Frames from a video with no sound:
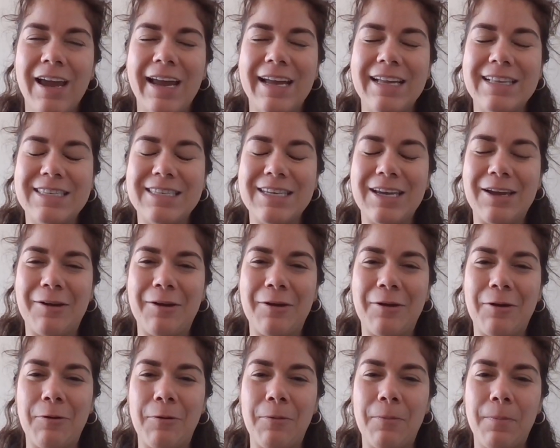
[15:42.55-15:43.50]
And
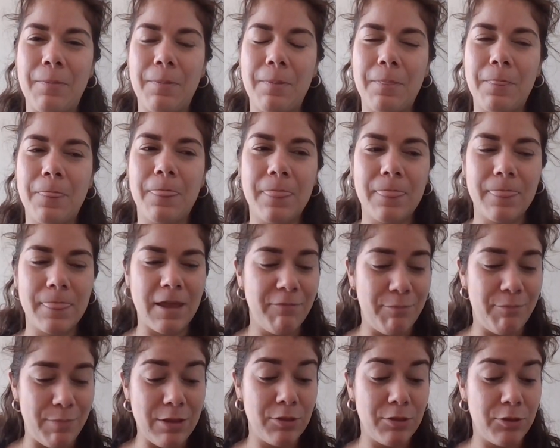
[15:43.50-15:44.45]
so
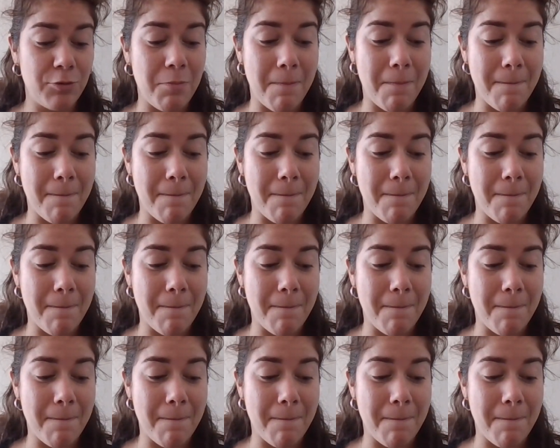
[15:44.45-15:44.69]
they've been through